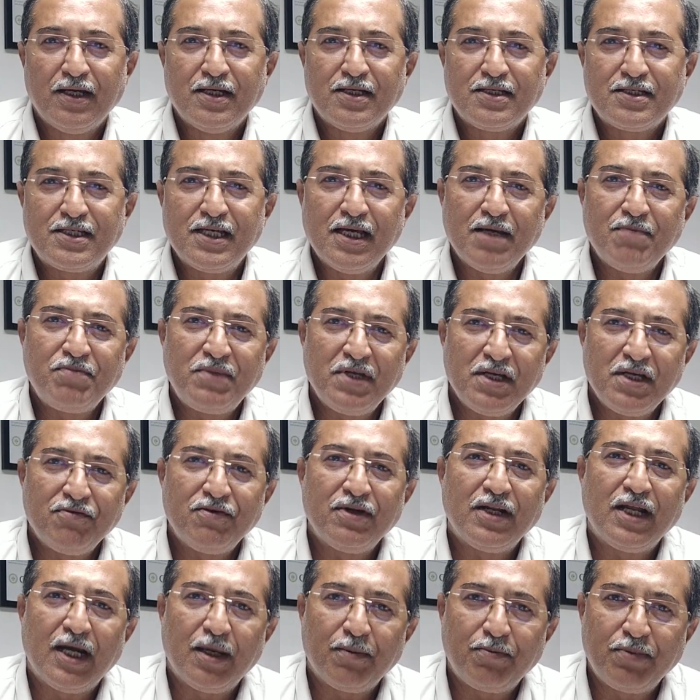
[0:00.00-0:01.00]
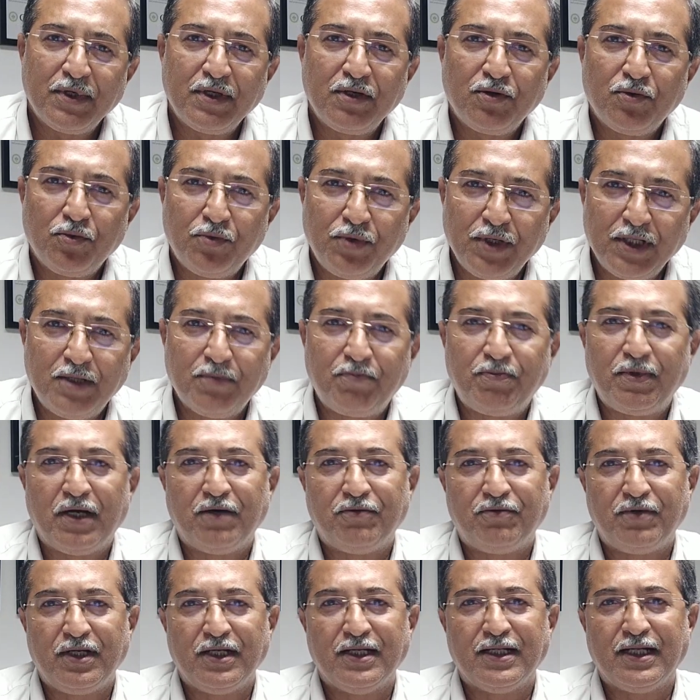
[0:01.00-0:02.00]
Same thing will happen with the
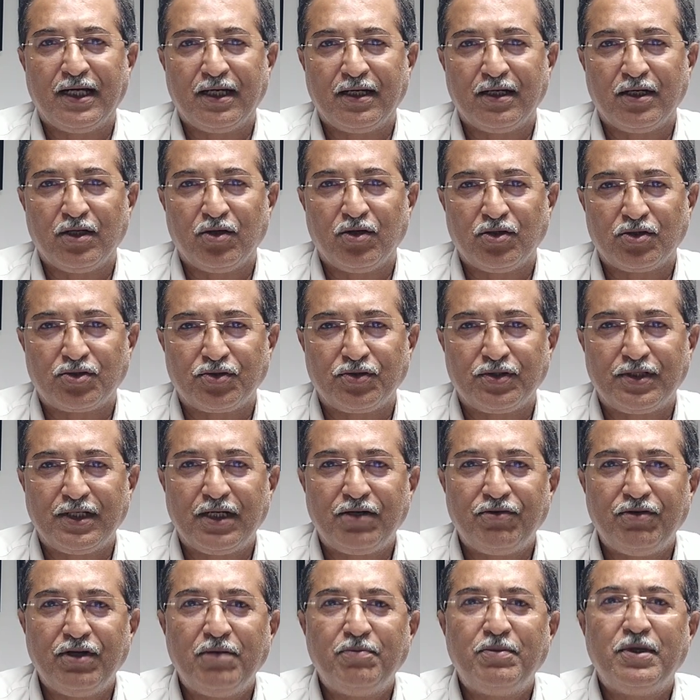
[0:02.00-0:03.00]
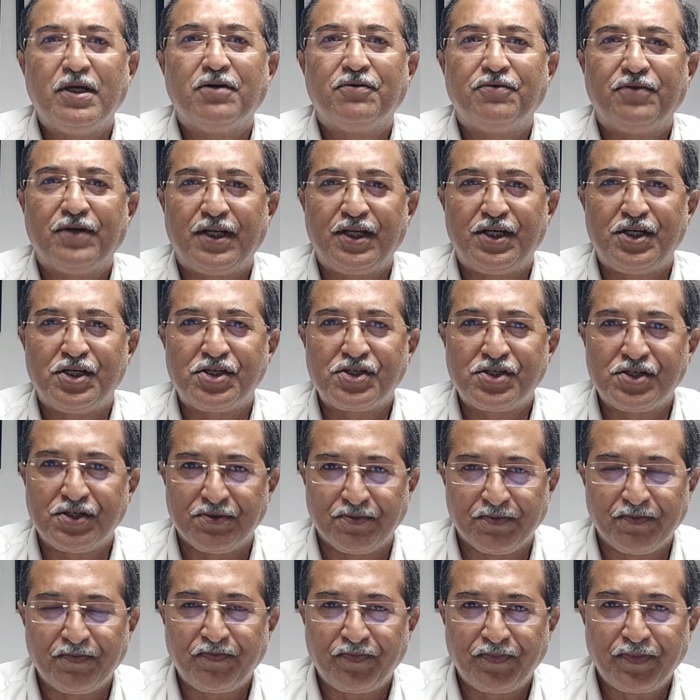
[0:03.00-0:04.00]
pavilion angle also. There will be a variation
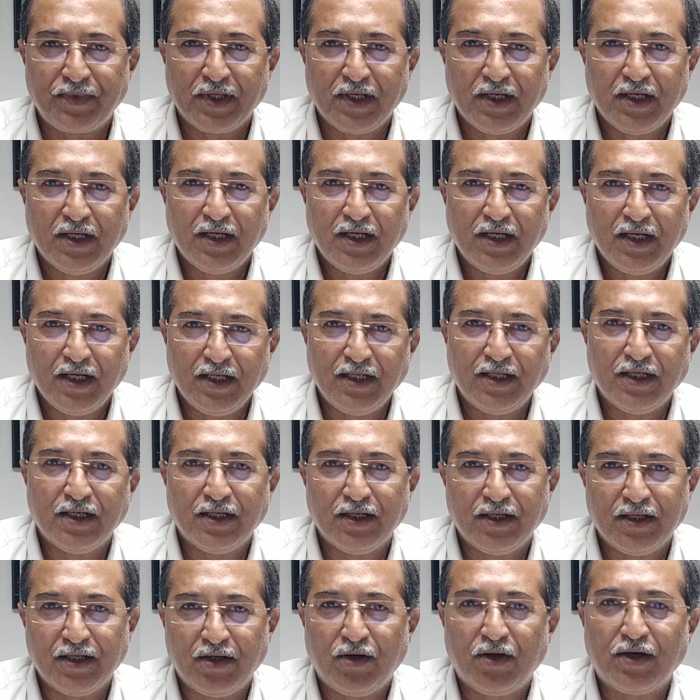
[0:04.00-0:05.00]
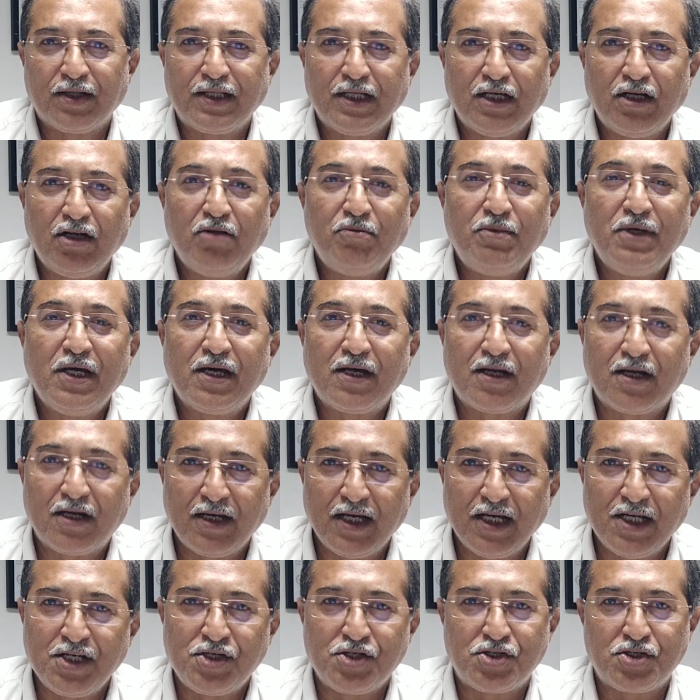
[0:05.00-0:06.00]
or there will be a
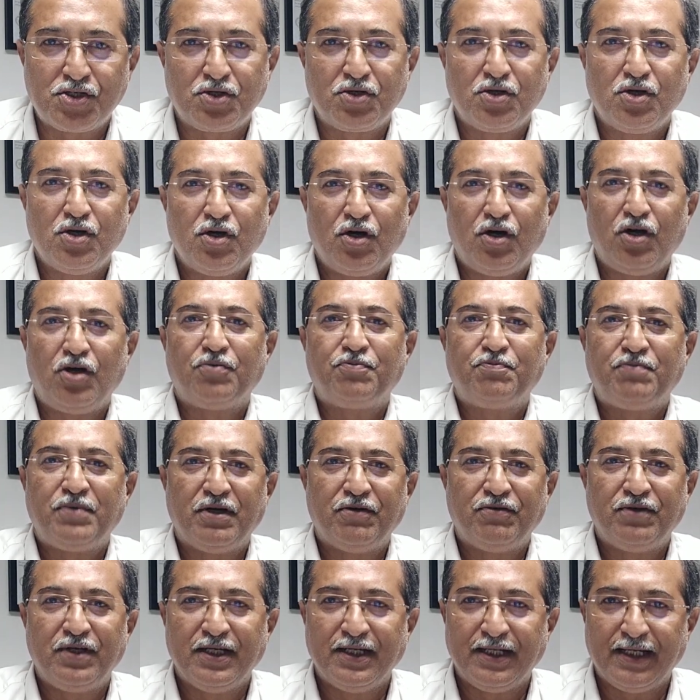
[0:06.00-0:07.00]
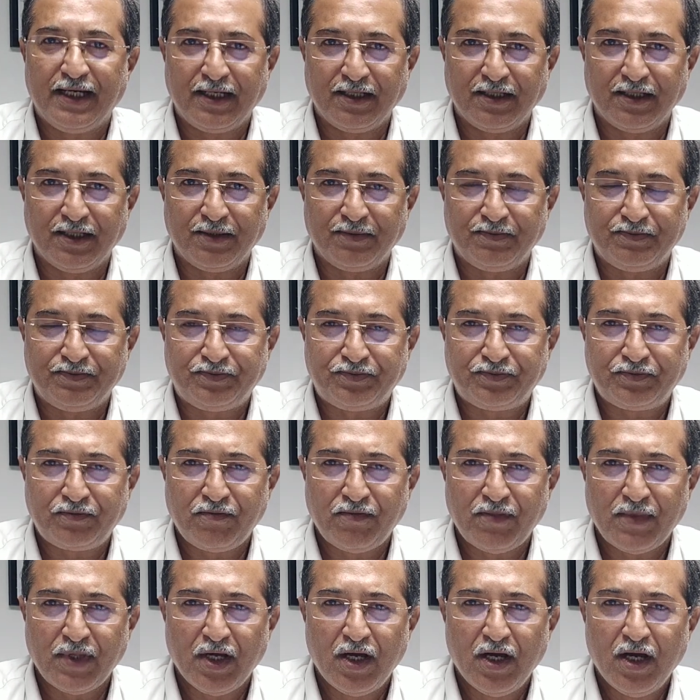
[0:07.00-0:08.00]
range of pavilion angle.
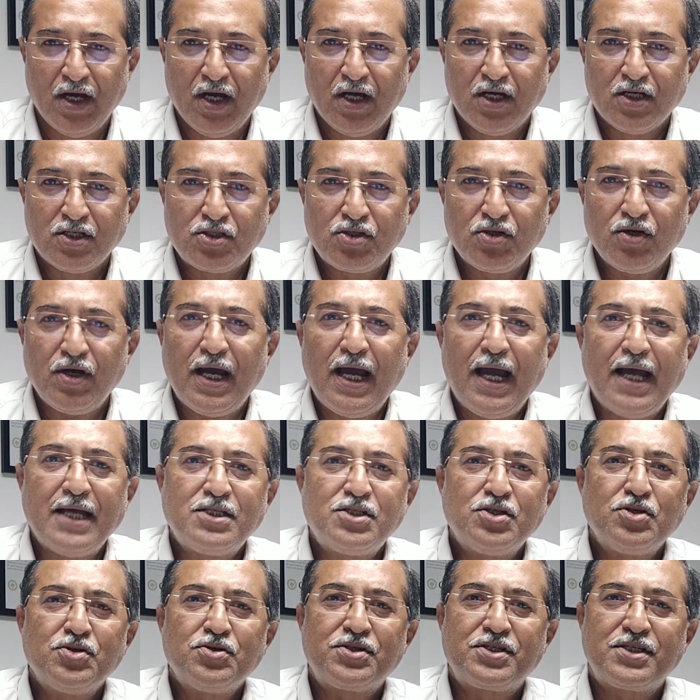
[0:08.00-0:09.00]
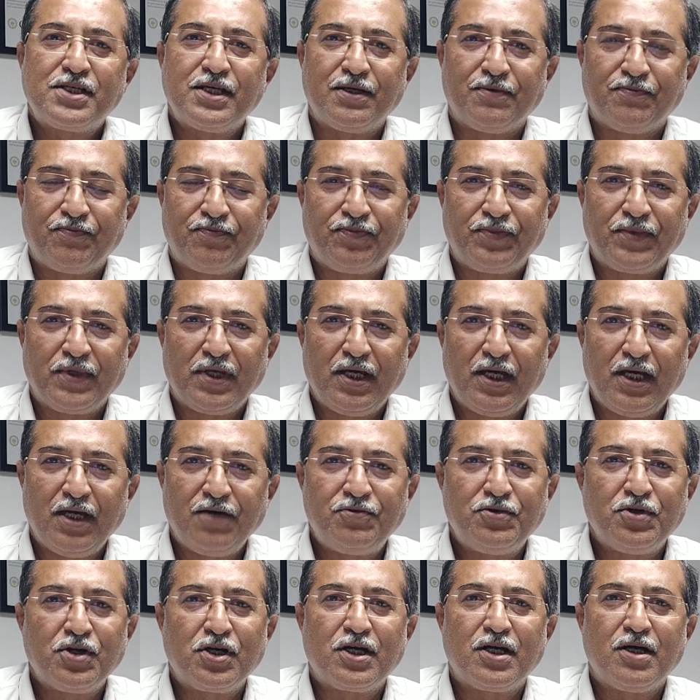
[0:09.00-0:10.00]
So as you see,
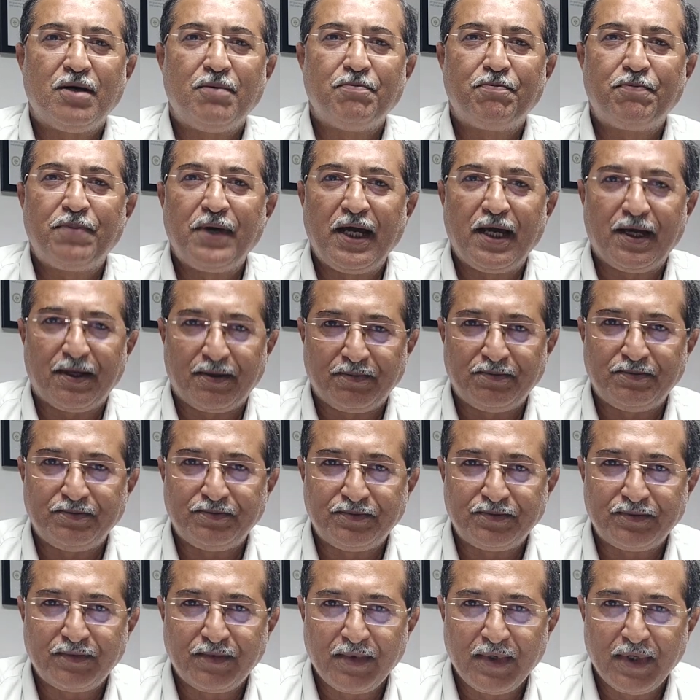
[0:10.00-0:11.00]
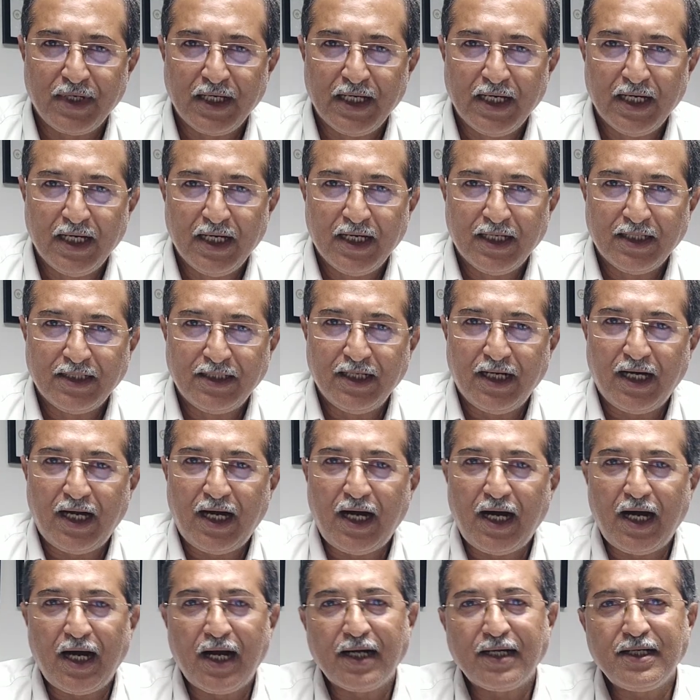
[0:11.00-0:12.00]
if you compare the
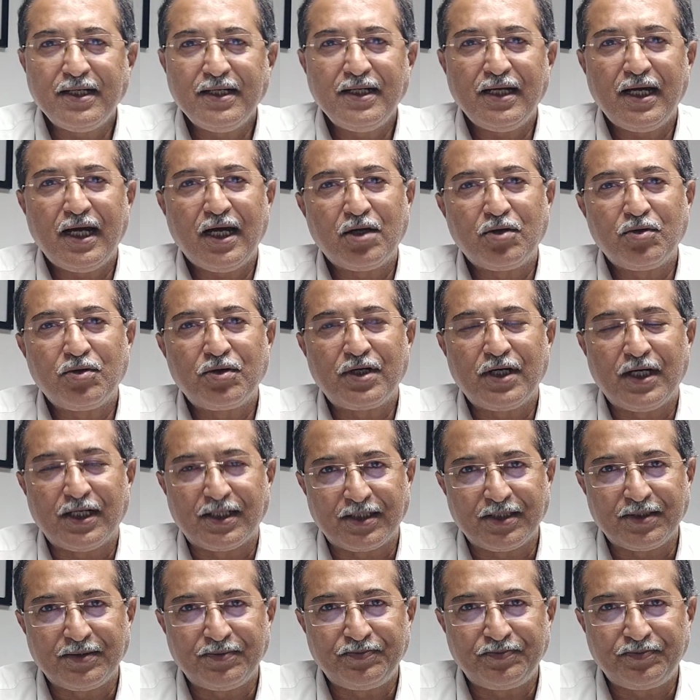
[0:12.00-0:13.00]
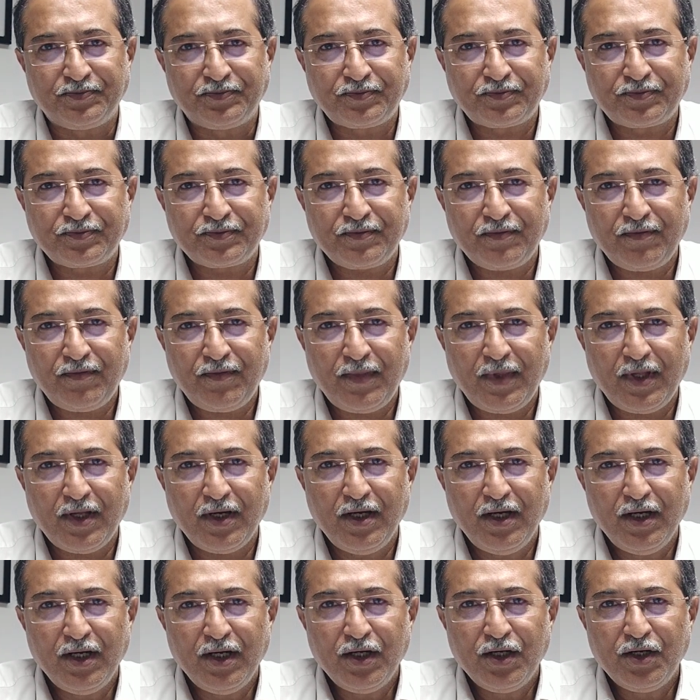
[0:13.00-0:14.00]
heart and arrow cut
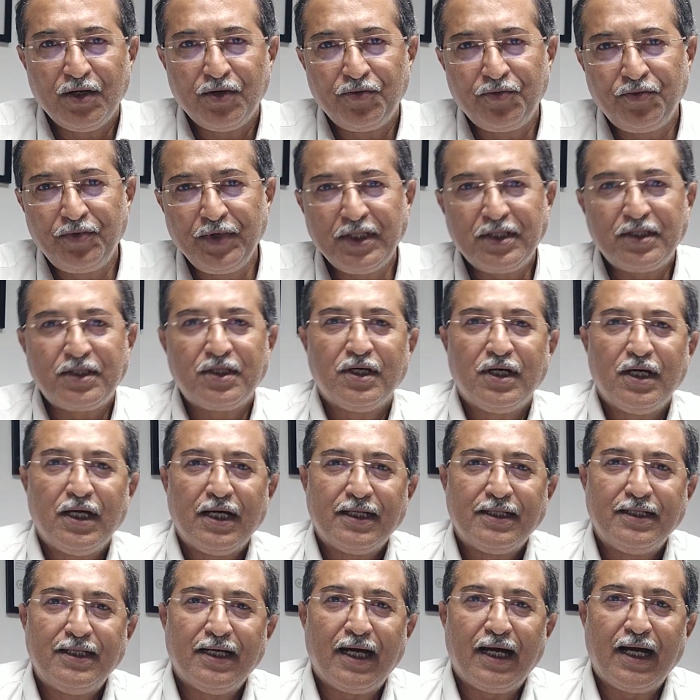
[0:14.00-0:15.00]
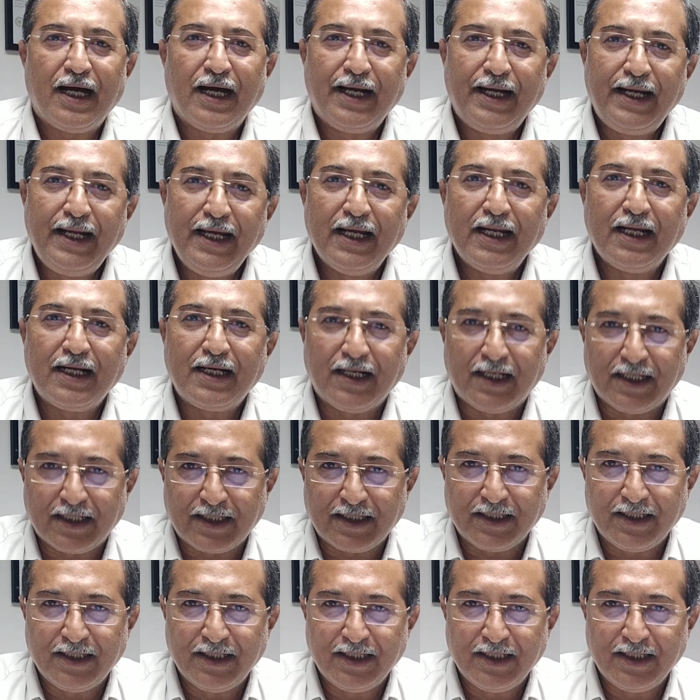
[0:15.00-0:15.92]
with the ideal cut